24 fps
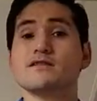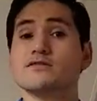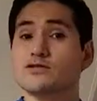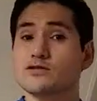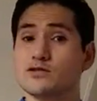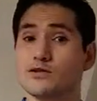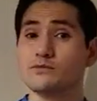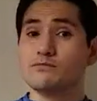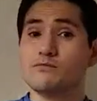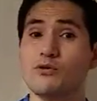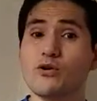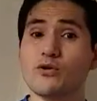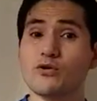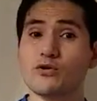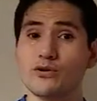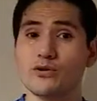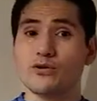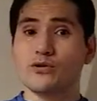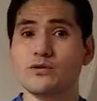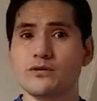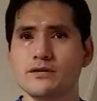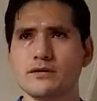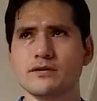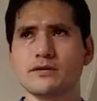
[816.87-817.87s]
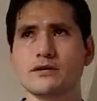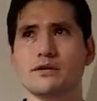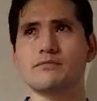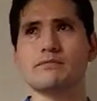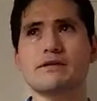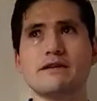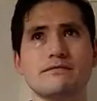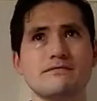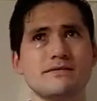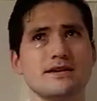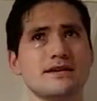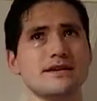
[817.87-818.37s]
Tomorrow, or
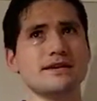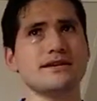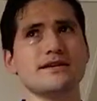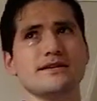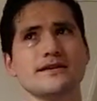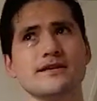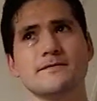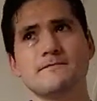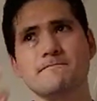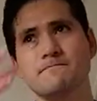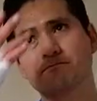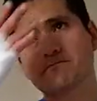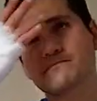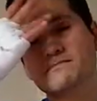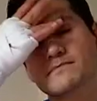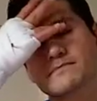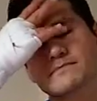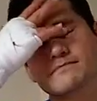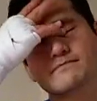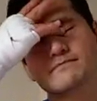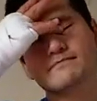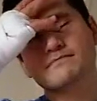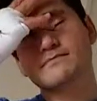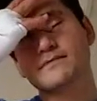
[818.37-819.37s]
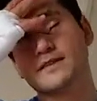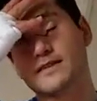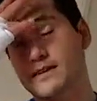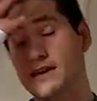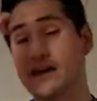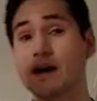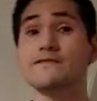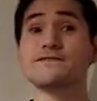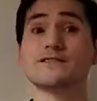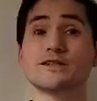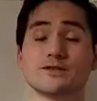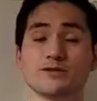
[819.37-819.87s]
maybe the day
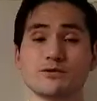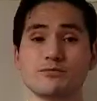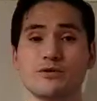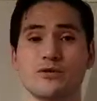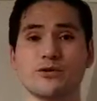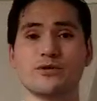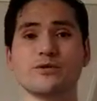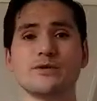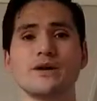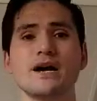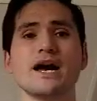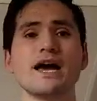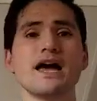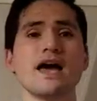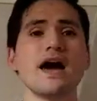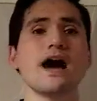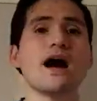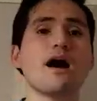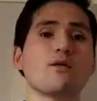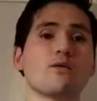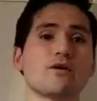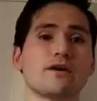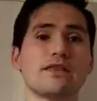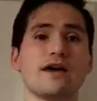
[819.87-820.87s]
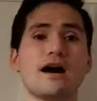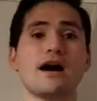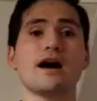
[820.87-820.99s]
after tomorrow, I wanna